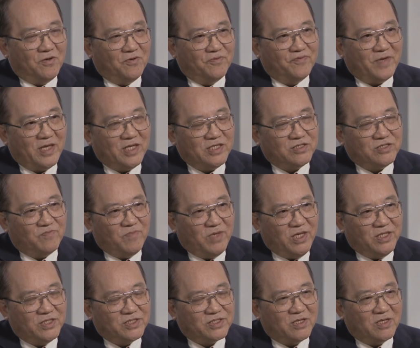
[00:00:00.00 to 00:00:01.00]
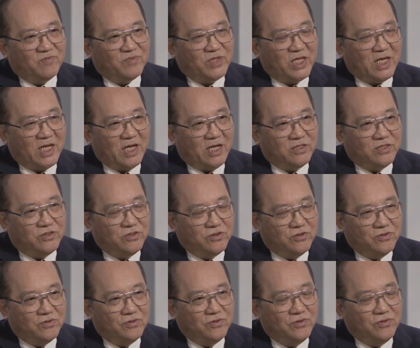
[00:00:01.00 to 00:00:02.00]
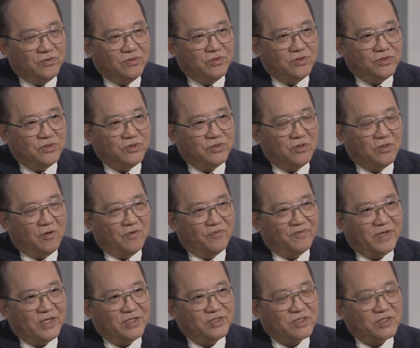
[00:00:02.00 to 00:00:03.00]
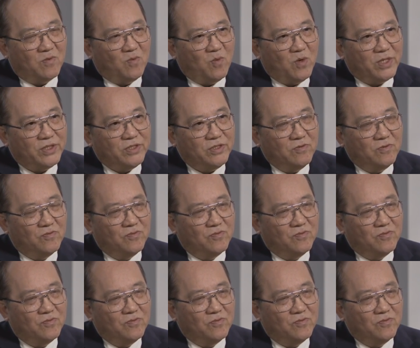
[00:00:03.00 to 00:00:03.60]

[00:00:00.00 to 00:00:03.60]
offense mean something I do to offend someone?